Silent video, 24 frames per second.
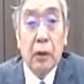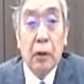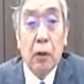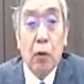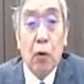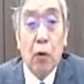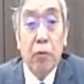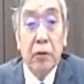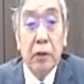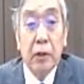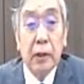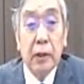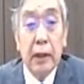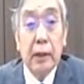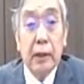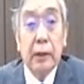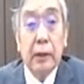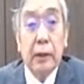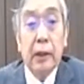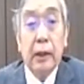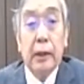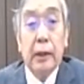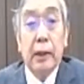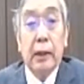
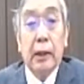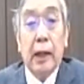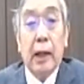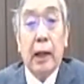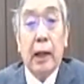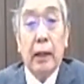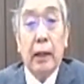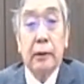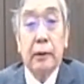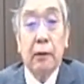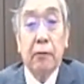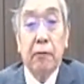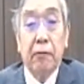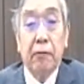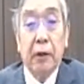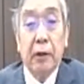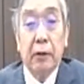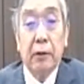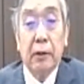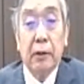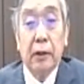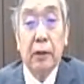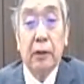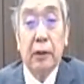COVID-19 has
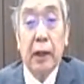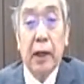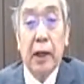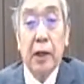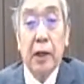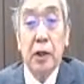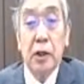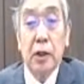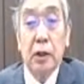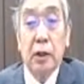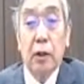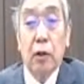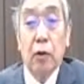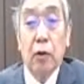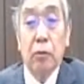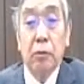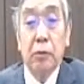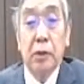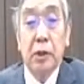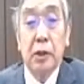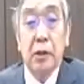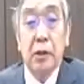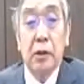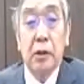affected Asian
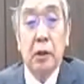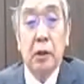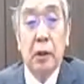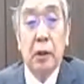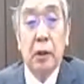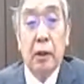economies